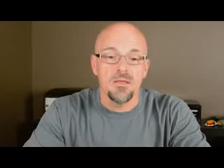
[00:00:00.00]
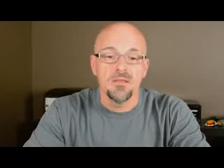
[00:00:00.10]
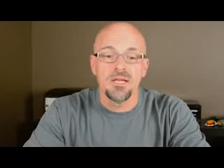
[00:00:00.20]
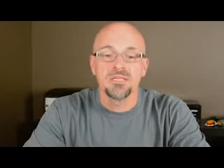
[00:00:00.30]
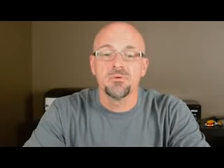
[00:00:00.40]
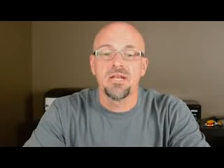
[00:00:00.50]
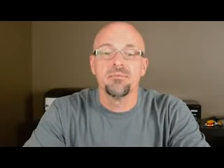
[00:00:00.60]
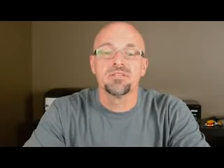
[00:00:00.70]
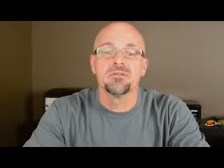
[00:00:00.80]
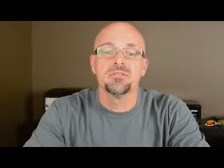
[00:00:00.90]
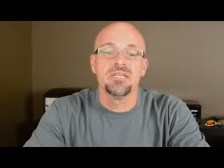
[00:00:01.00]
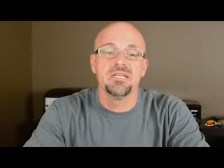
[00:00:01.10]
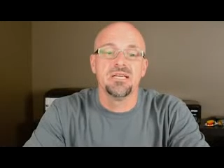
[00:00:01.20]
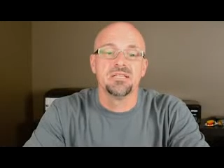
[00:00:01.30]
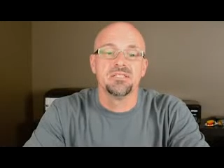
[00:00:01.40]
The next one,
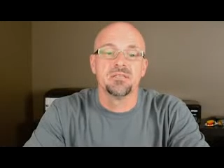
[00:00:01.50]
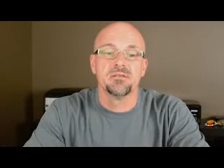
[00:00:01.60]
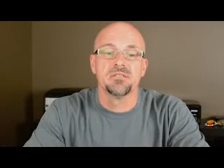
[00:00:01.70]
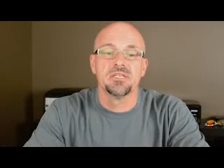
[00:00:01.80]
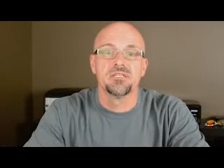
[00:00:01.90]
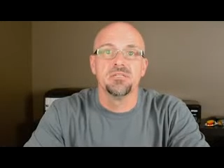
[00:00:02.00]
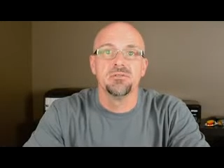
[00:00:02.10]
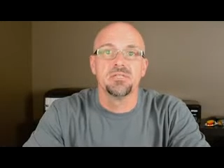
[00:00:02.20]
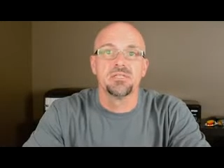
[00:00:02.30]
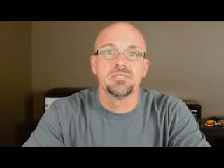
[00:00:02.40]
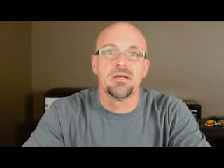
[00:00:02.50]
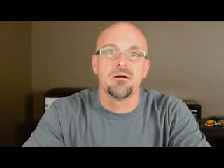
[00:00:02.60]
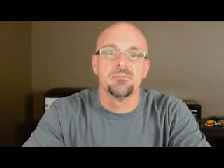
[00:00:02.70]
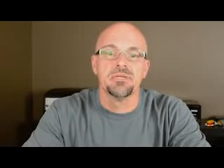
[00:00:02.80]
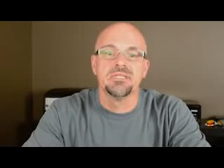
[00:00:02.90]
MS13-062. This is the
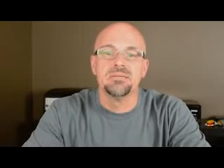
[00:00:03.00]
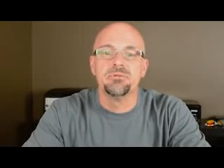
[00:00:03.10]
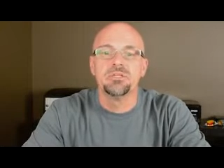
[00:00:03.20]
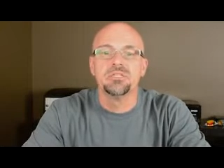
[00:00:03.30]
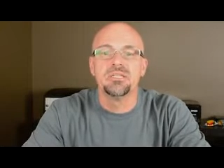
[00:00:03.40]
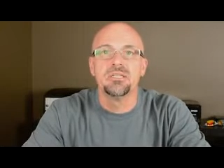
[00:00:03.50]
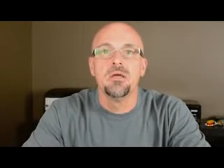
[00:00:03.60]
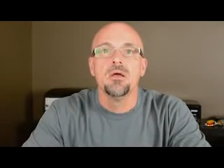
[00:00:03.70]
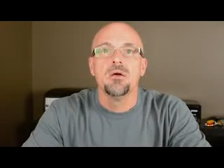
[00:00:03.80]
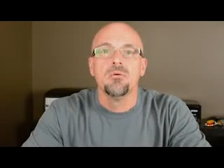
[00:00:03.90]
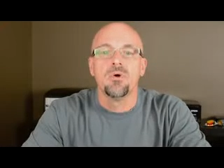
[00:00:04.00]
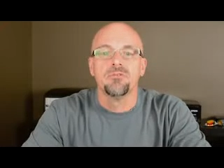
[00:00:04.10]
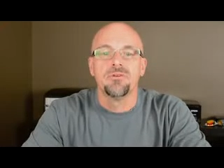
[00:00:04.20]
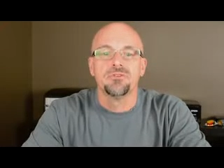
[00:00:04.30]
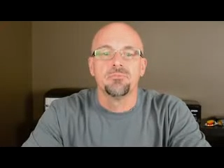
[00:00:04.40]
RPC bulletin.
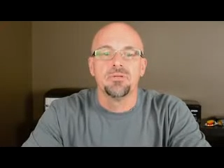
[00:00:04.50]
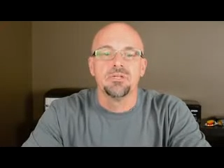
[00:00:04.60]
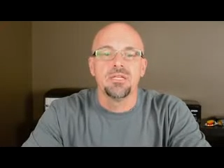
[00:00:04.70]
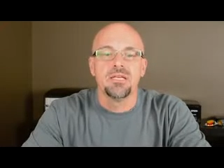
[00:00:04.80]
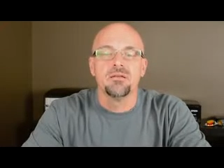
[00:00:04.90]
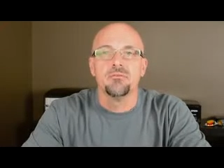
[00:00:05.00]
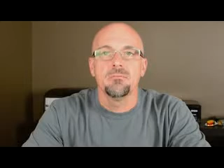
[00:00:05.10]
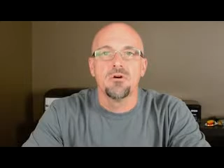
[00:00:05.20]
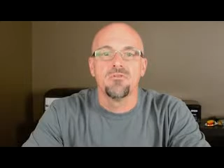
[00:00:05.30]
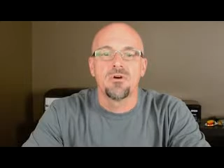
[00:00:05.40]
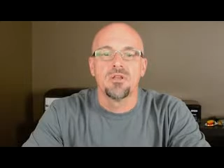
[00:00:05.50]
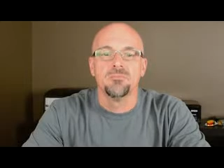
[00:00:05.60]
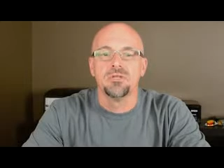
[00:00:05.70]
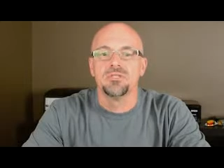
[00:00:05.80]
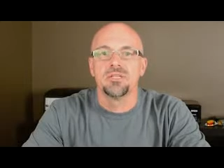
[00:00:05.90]
1 vulnerability. Overall,
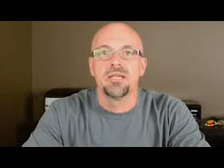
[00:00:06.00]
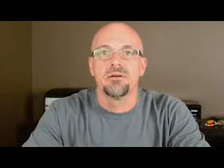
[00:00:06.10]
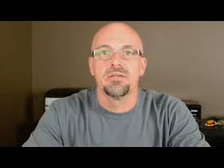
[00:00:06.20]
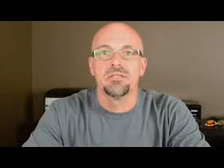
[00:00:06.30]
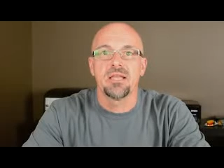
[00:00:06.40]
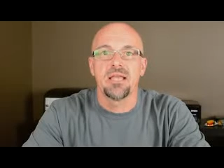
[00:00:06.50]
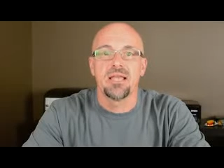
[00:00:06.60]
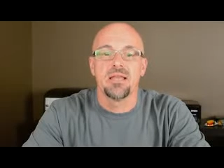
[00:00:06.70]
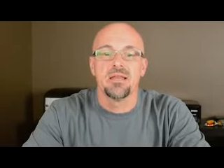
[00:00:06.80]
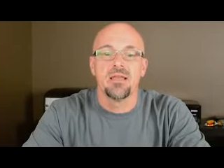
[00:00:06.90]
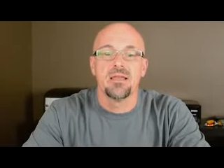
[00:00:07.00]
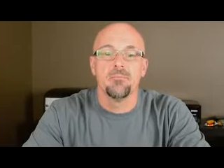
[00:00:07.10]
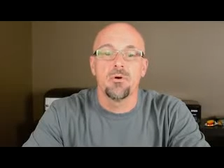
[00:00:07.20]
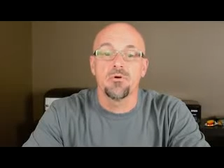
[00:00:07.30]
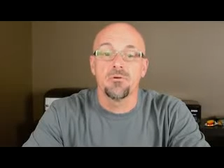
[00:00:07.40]
the bulletin carries an
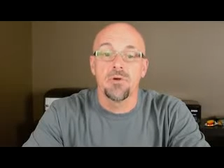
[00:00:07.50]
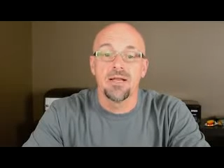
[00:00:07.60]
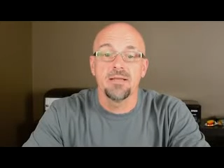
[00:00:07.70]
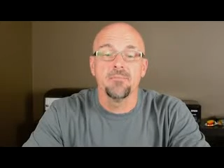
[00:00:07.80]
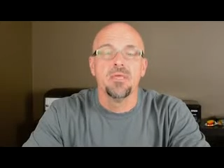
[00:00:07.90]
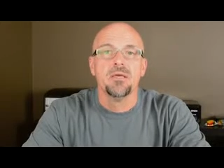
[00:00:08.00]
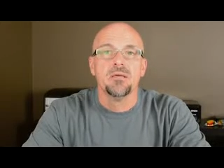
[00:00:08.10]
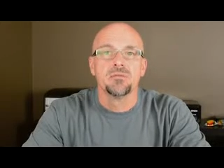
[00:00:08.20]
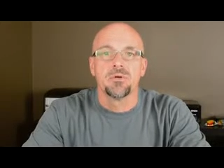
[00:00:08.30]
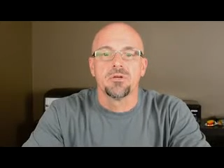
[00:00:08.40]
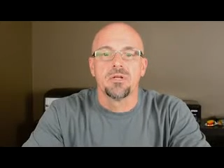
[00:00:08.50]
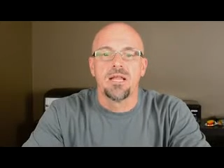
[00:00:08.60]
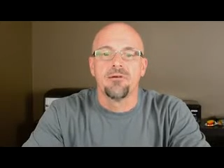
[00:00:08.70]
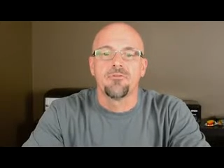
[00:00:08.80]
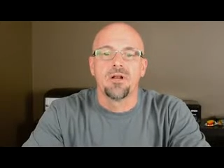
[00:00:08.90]
important rating. This one could
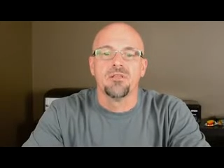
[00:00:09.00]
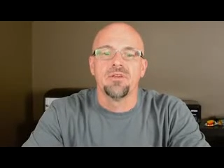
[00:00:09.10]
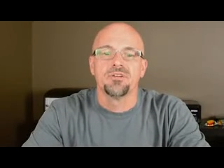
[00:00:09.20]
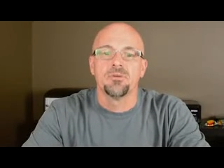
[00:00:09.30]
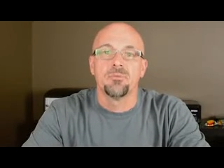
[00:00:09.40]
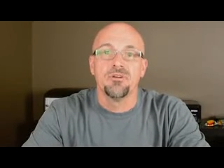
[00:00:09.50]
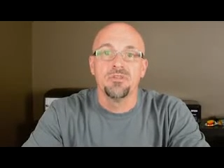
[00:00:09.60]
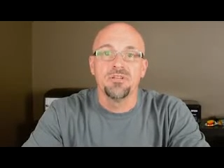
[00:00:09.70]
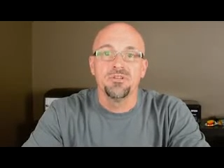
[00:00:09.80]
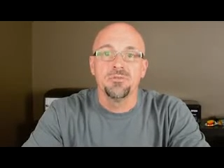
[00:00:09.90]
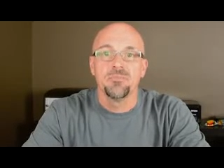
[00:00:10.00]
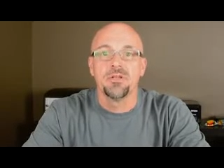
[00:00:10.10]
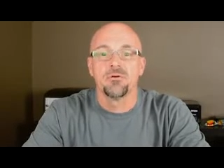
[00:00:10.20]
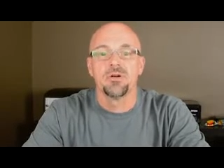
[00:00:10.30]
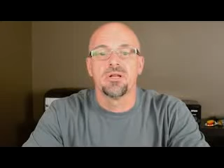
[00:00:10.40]
allow for an elevation of privilege.
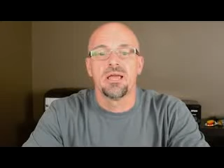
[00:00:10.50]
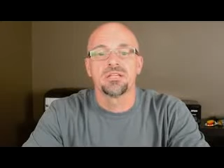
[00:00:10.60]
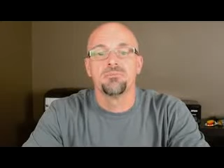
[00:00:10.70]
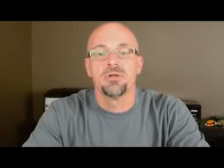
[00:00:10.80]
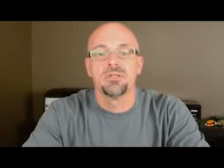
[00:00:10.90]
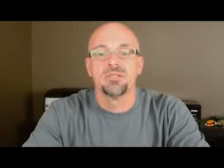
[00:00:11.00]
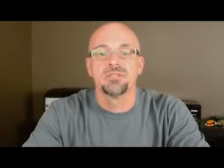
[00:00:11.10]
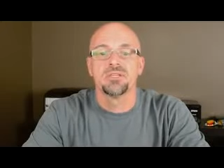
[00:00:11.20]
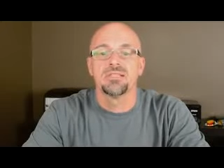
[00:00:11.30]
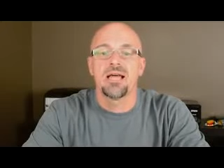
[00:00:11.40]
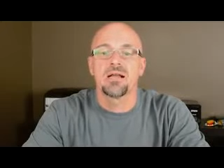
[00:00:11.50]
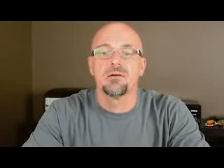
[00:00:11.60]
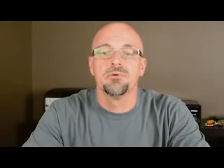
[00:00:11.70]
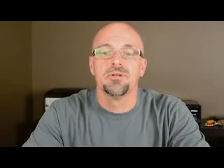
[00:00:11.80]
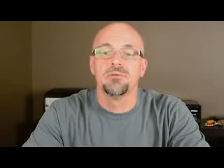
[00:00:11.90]
In order to exploit this, an
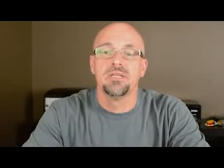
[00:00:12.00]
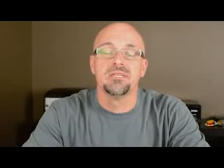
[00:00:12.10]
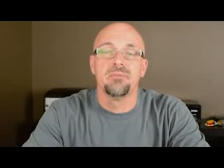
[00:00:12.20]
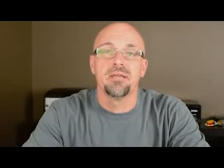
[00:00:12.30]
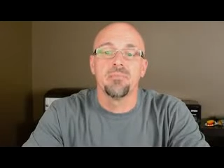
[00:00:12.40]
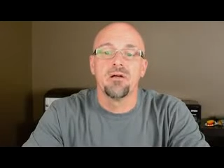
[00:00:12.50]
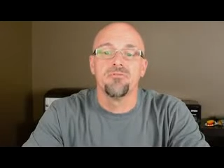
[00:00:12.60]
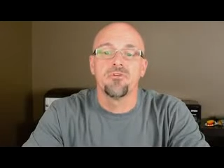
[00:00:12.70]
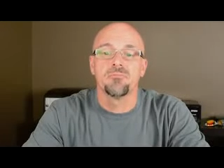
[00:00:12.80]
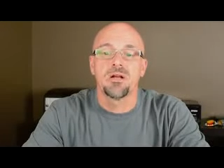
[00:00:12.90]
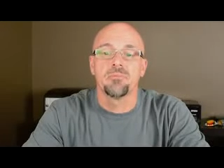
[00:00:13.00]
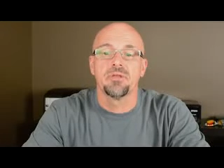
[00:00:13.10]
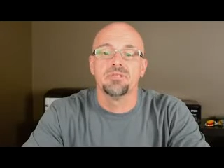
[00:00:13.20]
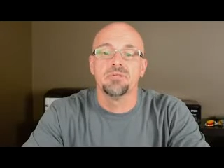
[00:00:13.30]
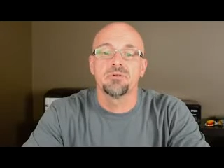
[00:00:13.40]
attacker would need to make malformed
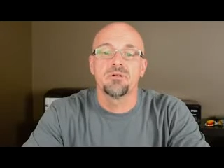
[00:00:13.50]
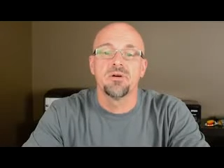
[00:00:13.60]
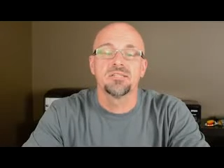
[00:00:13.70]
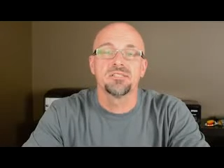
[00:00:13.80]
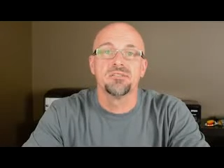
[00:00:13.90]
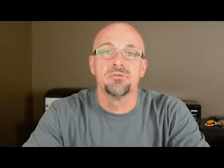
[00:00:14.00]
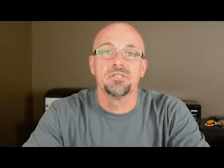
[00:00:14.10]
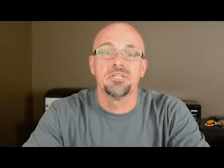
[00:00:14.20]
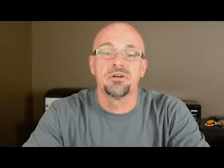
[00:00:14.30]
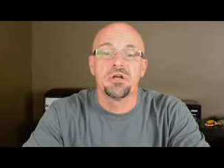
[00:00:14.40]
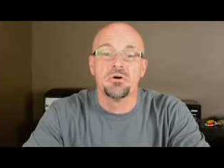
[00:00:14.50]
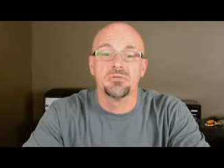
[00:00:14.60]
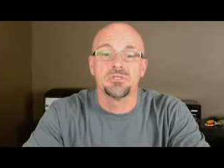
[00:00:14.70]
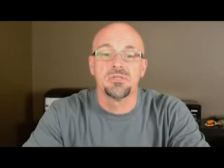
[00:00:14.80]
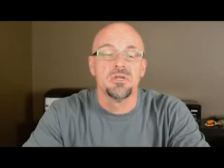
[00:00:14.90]
RPC requests to a shared
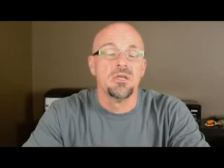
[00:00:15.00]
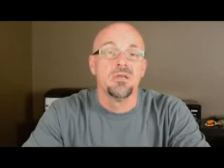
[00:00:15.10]
host.